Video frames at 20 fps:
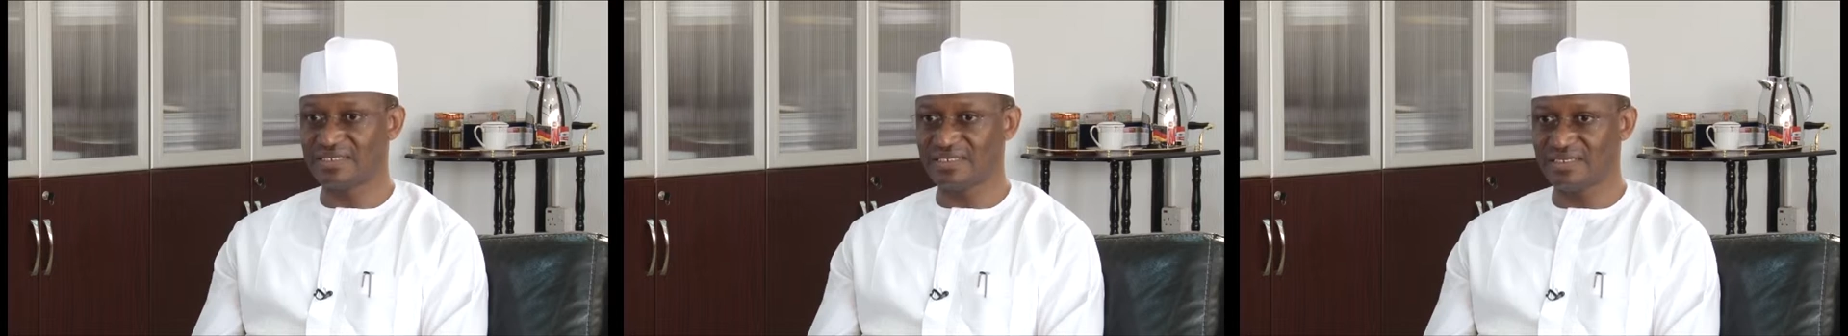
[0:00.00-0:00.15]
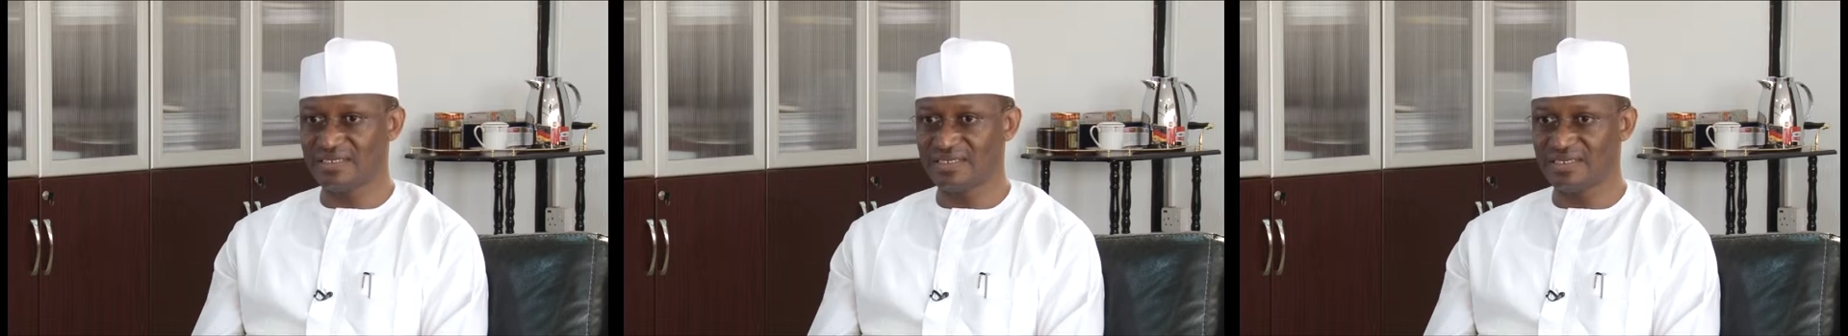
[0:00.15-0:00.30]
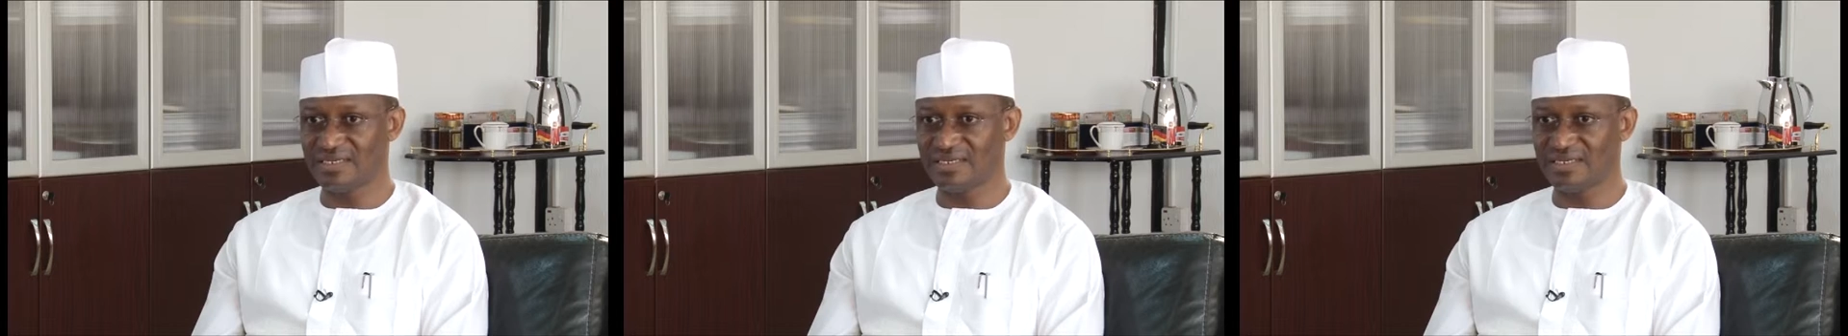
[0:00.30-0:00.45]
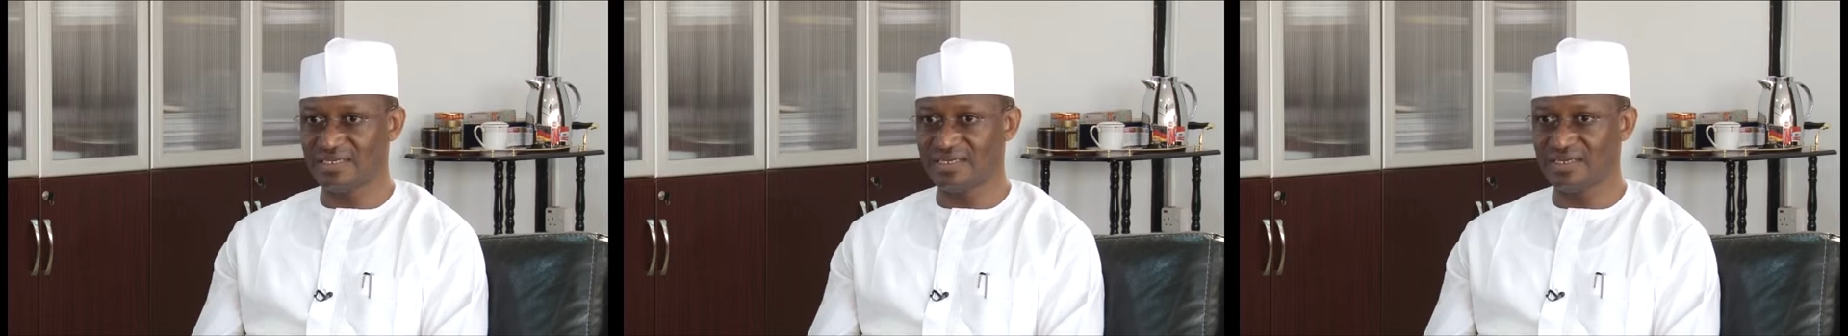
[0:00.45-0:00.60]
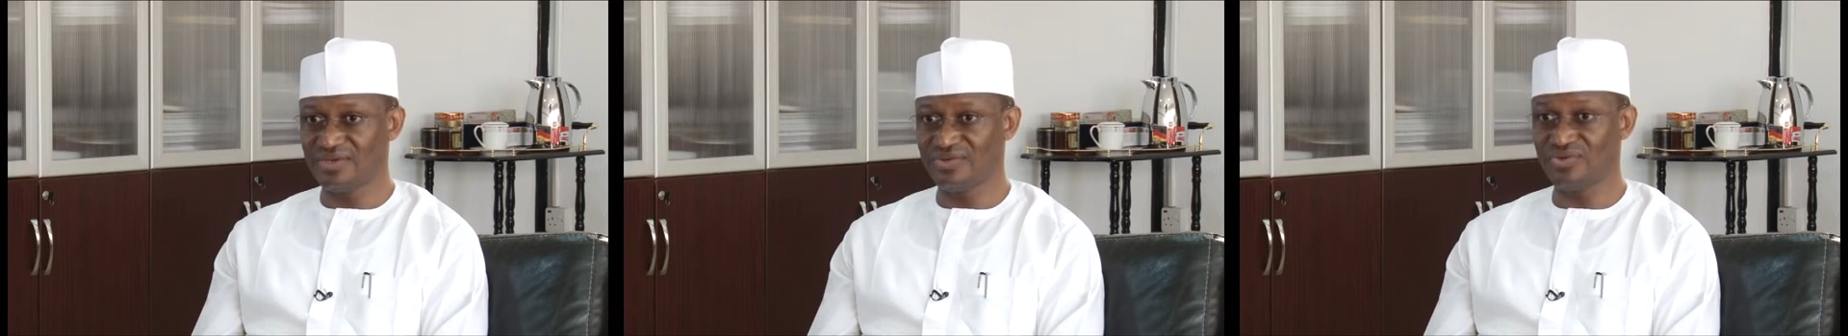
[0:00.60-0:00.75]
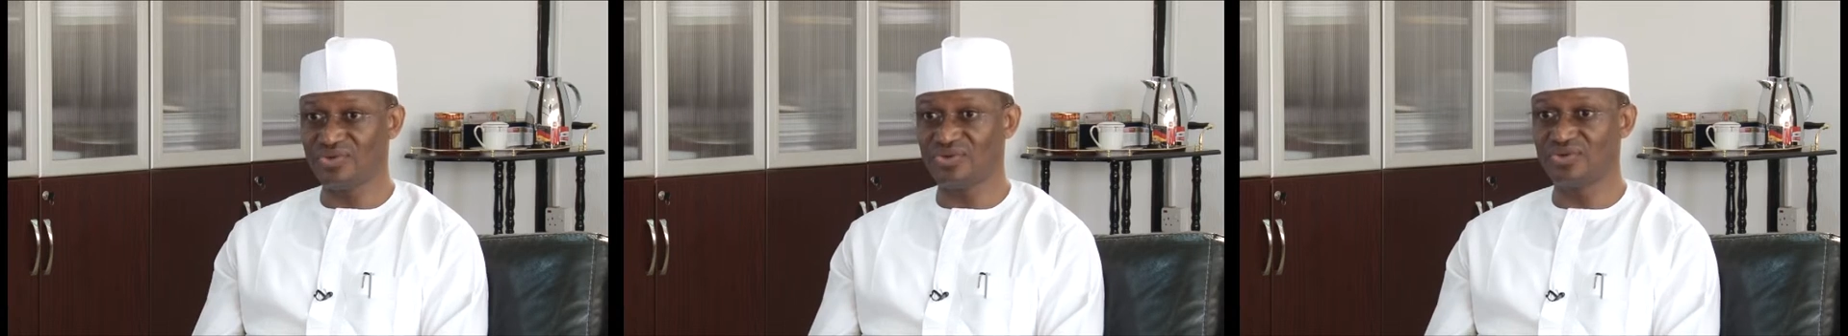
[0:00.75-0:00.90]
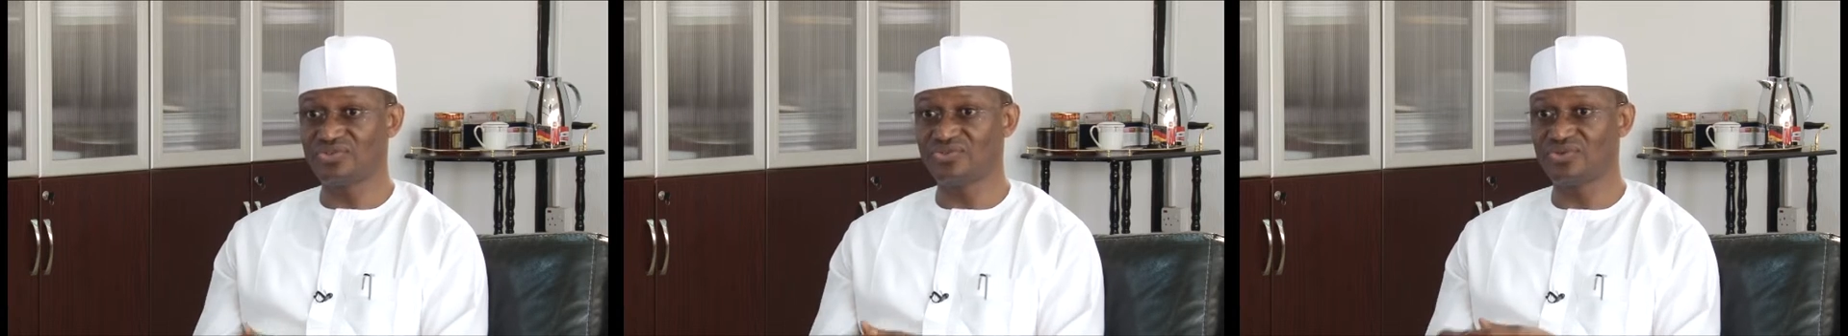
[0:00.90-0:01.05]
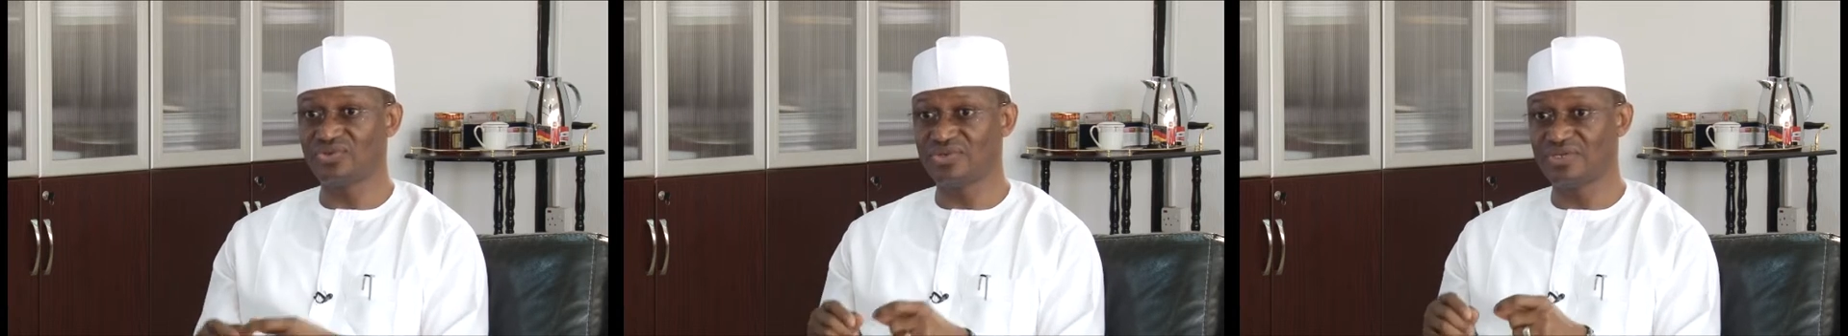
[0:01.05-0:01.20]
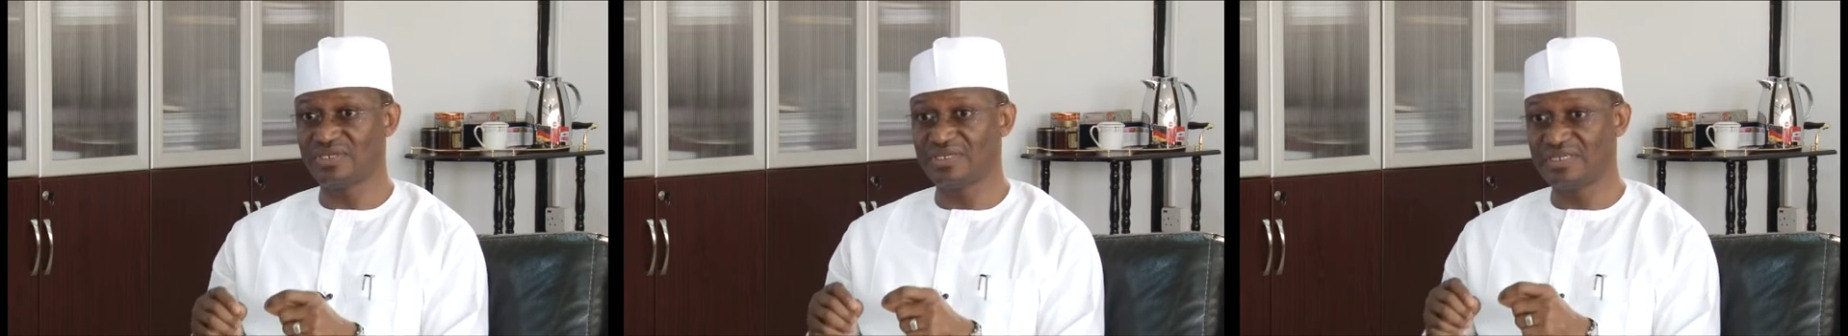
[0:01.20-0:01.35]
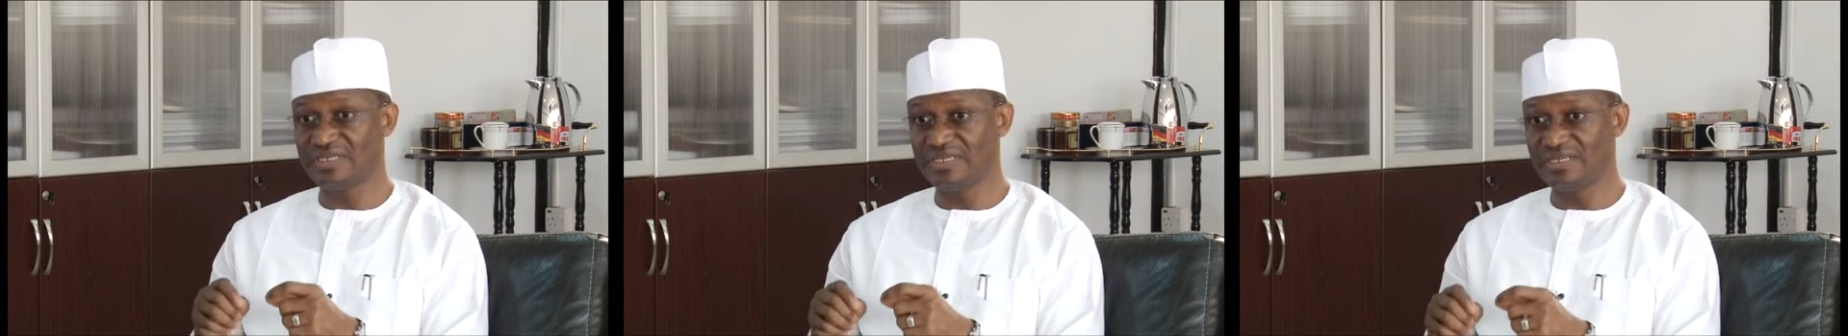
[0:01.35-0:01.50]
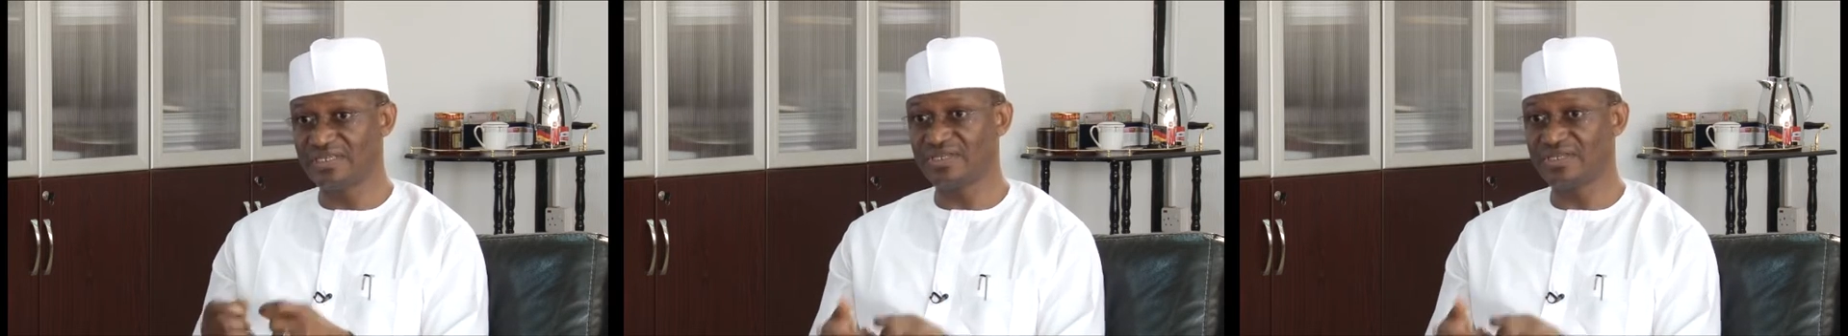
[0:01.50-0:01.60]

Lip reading: on how improvement